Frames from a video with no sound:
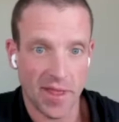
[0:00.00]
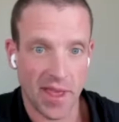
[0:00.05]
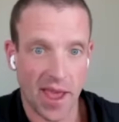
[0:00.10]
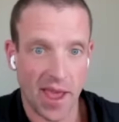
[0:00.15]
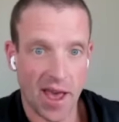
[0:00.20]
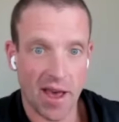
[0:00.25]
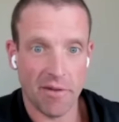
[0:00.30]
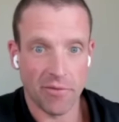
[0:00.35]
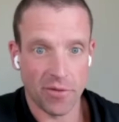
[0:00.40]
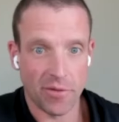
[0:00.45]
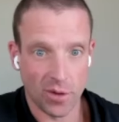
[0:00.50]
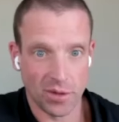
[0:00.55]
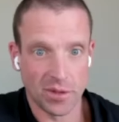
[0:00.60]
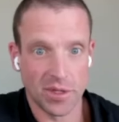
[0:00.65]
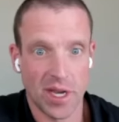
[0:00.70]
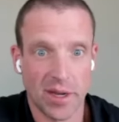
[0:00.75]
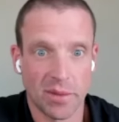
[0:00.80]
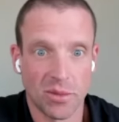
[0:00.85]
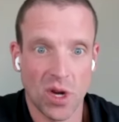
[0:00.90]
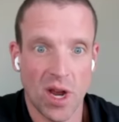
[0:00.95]
they have
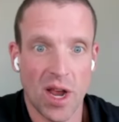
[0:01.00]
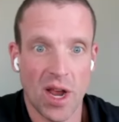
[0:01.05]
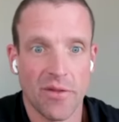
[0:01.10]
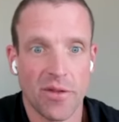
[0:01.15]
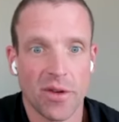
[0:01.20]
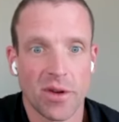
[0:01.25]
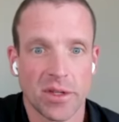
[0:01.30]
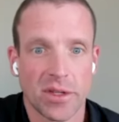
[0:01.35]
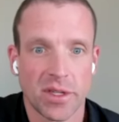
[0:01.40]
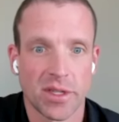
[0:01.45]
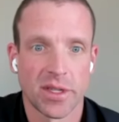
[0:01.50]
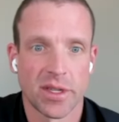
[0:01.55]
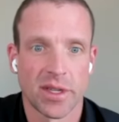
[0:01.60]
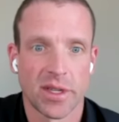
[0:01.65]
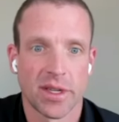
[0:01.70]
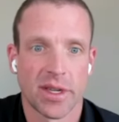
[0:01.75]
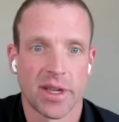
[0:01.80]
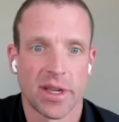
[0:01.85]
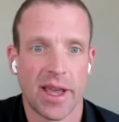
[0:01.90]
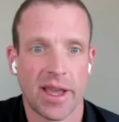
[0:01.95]
full-time drivers?
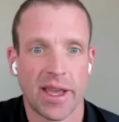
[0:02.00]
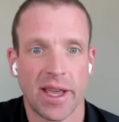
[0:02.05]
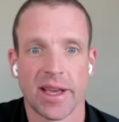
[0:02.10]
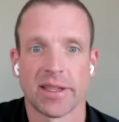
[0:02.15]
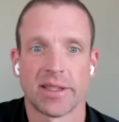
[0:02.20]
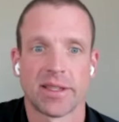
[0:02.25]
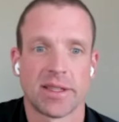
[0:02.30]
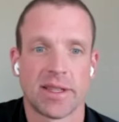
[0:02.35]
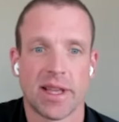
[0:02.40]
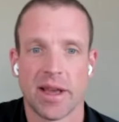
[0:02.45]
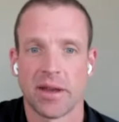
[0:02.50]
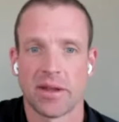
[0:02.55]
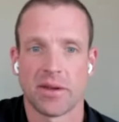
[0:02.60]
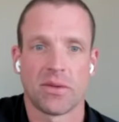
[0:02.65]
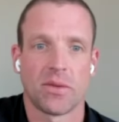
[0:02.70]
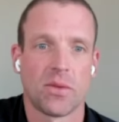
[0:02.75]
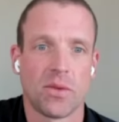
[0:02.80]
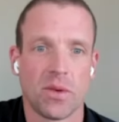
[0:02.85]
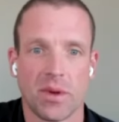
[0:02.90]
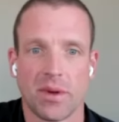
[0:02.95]
I guess that
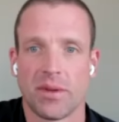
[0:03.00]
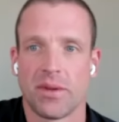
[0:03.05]
would